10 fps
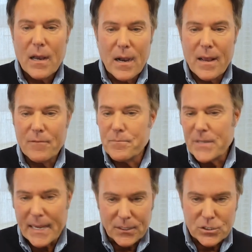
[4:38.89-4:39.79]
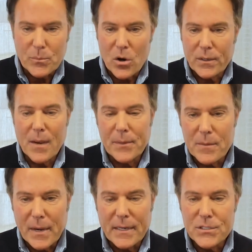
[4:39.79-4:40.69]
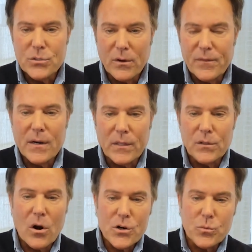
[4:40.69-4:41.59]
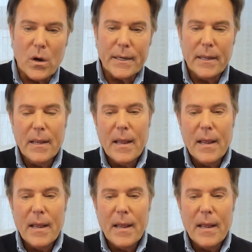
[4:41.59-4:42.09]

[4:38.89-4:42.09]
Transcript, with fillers: uh, have taken a small company and made it into a fairly large one,